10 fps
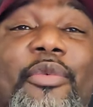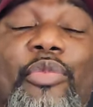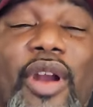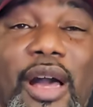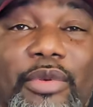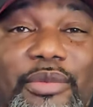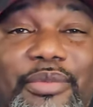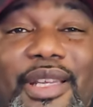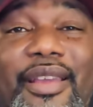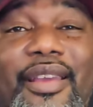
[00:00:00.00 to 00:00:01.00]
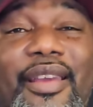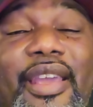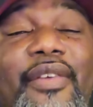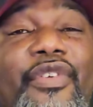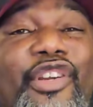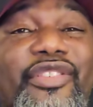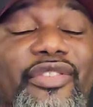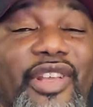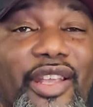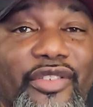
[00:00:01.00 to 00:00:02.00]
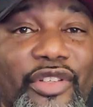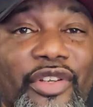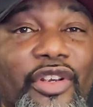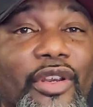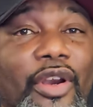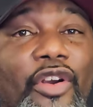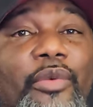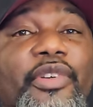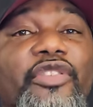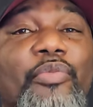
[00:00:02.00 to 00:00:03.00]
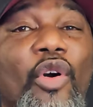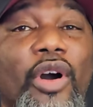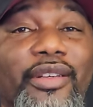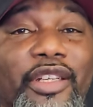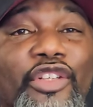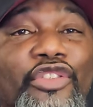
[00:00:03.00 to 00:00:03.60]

problem ever since Kirby Smart